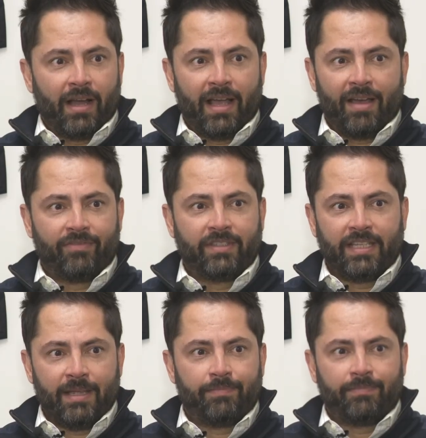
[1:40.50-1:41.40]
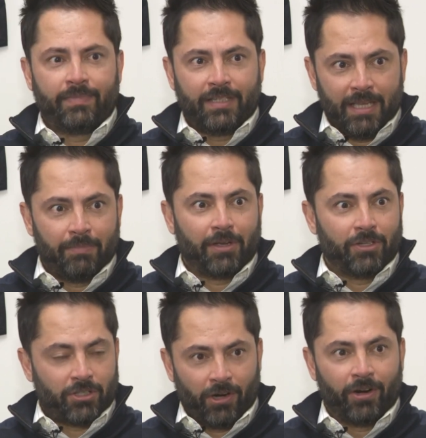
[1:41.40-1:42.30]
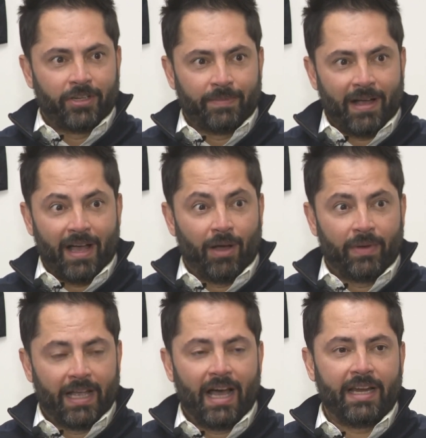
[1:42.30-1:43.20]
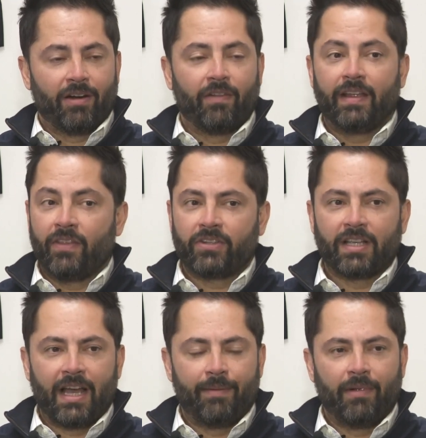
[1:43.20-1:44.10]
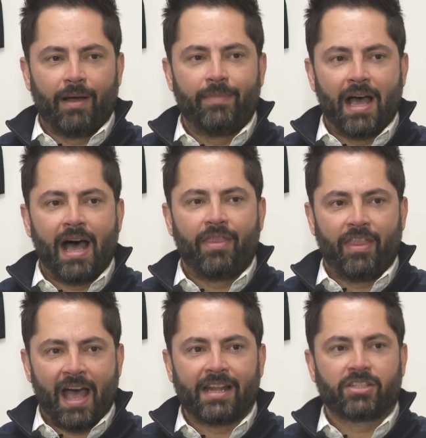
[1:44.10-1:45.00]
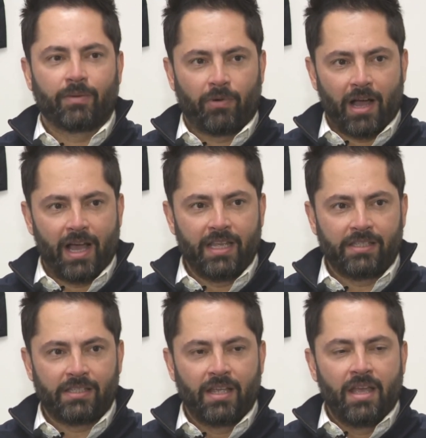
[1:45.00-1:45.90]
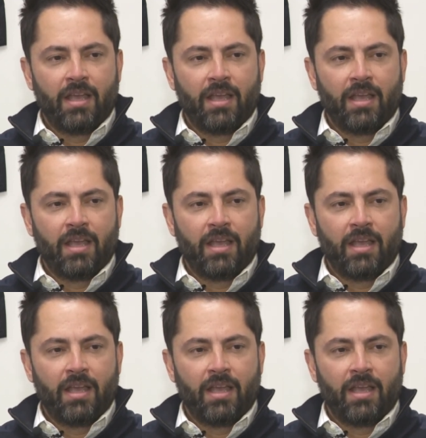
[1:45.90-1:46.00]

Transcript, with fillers: I have deep, deep concerns about how we got here. On the other side, I'm, I'm not that surprised